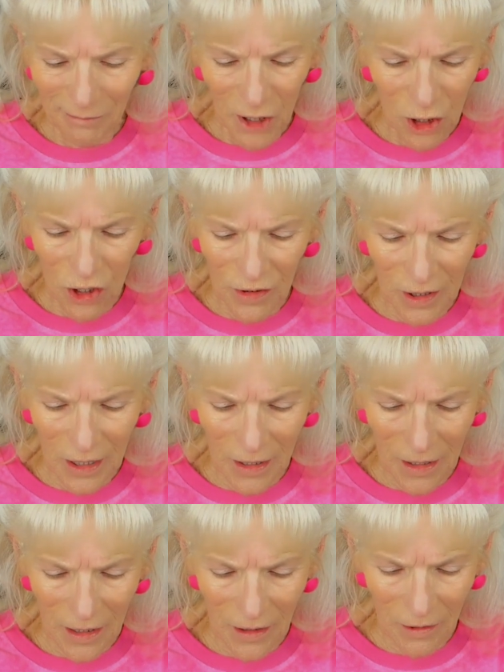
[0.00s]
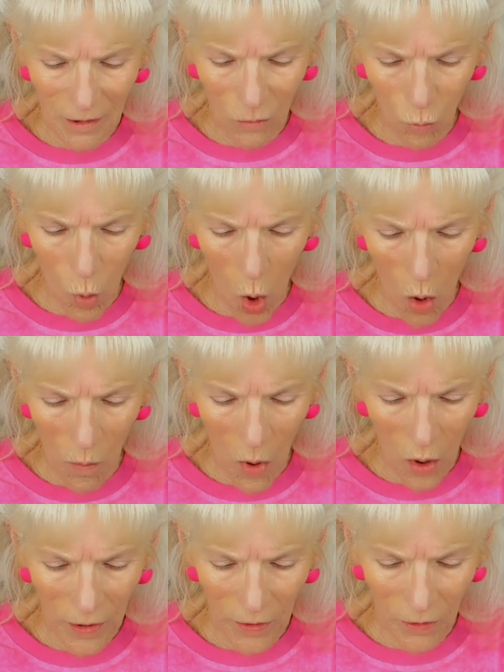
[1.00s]
you just get this at
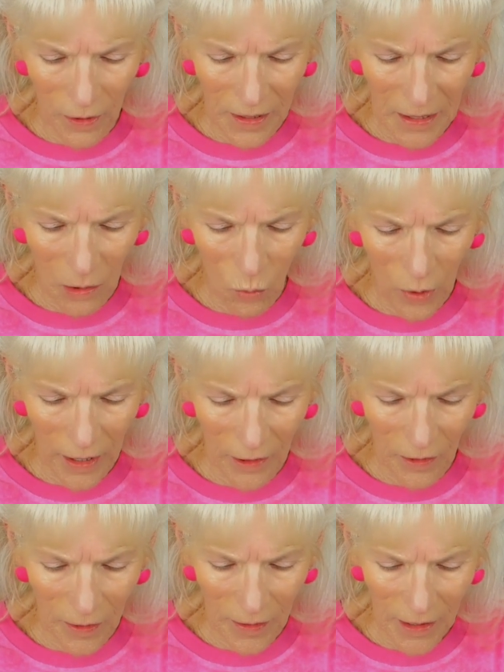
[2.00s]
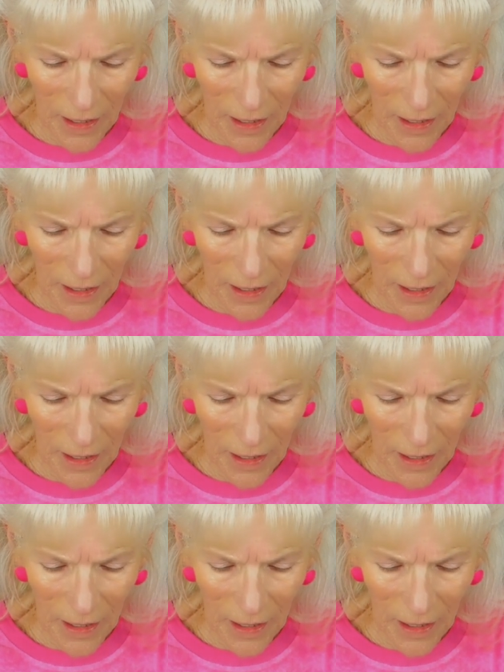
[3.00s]
Walmart or anywhere.